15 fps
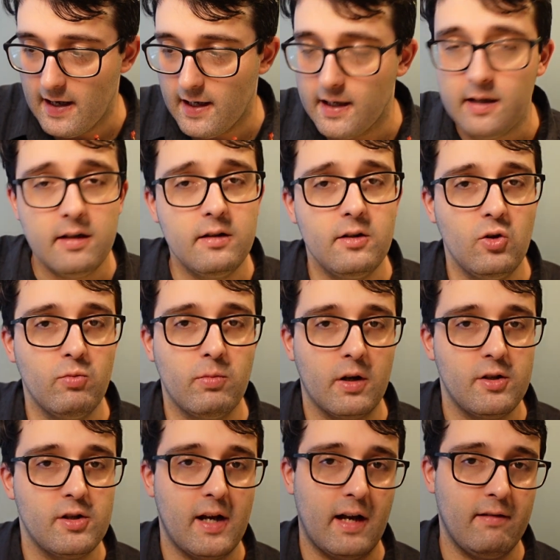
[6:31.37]
he didn't do
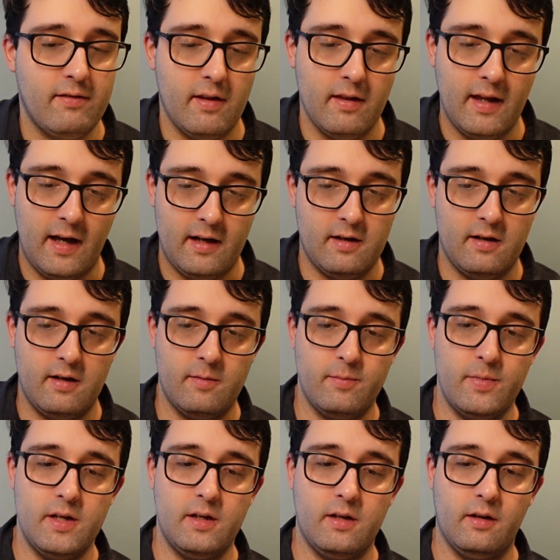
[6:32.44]
much after that,
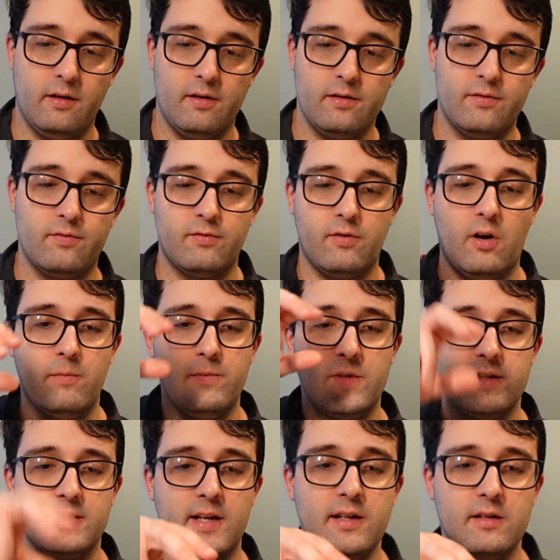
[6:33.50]
because from the
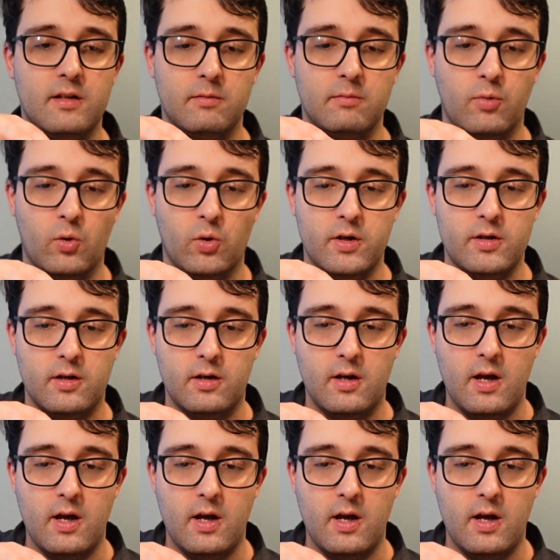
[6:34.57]
center board